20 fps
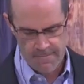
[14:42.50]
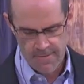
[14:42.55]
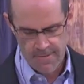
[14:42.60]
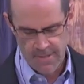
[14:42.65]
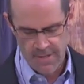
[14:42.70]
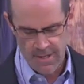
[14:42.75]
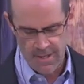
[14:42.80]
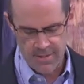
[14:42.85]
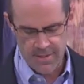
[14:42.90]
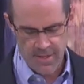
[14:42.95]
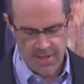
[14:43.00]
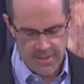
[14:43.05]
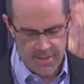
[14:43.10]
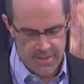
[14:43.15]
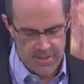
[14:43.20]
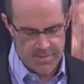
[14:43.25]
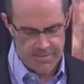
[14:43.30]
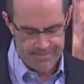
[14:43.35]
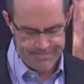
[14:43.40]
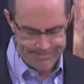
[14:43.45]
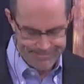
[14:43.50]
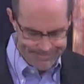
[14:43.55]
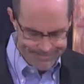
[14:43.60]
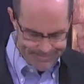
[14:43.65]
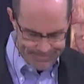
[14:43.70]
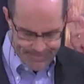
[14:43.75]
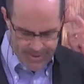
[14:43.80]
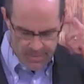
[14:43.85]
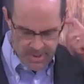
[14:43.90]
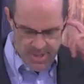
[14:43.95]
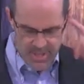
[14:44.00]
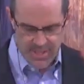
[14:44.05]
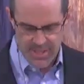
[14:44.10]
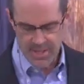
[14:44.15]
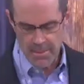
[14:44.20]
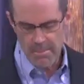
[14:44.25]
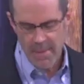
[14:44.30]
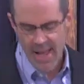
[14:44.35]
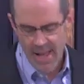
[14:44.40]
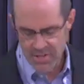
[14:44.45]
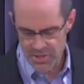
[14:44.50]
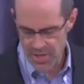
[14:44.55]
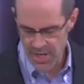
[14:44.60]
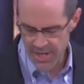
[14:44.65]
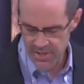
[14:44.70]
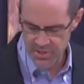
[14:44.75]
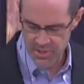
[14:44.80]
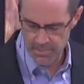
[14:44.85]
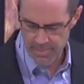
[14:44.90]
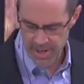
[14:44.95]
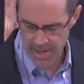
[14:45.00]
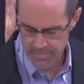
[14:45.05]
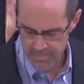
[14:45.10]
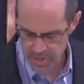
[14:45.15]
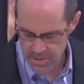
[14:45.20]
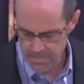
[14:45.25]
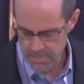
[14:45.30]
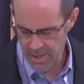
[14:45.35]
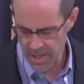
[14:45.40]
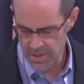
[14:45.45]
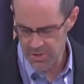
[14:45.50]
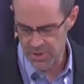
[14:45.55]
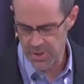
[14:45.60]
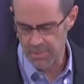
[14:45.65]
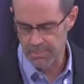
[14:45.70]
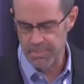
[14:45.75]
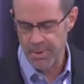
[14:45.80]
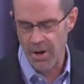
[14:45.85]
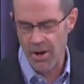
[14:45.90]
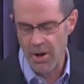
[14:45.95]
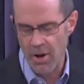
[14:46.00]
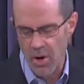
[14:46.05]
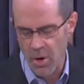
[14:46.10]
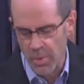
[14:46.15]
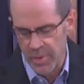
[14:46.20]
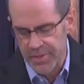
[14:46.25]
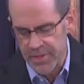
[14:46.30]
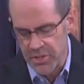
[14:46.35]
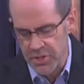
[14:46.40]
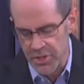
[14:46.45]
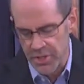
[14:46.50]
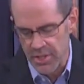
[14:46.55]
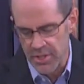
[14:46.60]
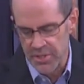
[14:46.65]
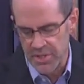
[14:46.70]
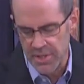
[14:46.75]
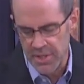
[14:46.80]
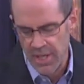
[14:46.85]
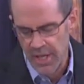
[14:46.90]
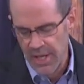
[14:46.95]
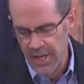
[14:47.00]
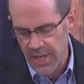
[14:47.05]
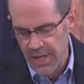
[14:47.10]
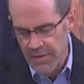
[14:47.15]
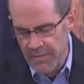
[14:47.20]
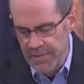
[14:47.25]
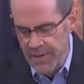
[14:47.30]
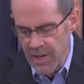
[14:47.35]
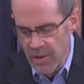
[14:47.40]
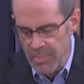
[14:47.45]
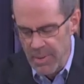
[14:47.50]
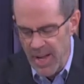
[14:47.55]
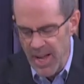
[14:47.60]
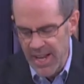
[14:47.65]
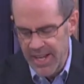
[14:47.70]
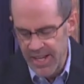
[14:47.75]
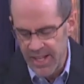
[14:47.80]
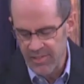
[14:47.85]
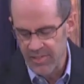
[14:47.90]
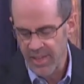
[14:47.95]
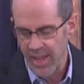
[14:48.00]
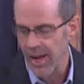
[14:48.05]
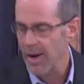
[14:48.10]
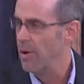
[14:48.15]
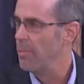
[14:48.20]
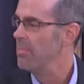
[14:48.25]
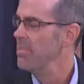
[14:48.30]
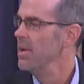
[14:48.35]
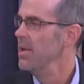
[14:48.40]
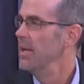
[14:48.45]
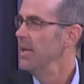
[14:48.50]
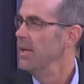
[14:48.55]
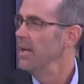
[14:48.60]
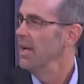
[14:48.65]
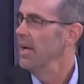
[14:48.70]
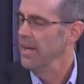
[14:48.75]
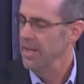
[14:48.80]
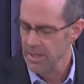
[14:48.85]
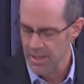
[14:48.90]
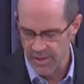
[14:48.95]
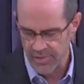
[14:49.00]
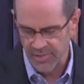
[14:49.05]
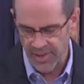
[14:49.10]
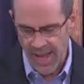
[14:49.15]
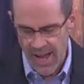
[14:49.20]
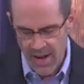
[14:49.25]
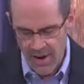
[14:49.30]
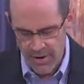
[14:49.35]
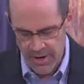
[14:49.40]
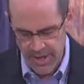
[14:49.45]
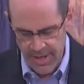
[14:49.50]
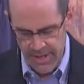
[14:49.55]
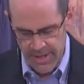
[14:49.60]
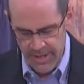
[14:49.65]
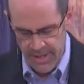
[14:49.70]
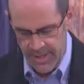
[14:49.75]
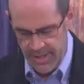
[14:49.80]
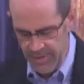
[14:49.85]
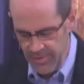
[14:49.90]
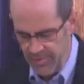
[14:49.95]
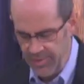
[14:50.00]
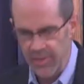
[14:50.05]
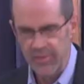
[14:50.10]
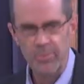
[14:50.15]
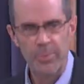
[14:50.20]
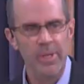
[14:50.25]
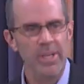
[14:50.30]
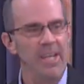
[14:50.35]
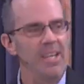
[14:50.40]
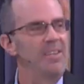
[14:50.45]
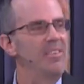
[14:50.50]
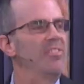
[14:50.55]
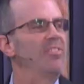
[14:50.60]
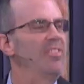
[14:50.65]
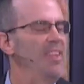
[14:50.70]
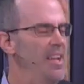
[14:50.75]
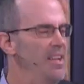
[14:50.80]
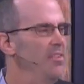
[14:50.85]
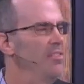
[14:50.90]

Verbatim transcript: And so I just, maybe it's an imagination, but I'm just picturing Paul with the church in Philippi needs help. And he looks out and, and he says, We need to send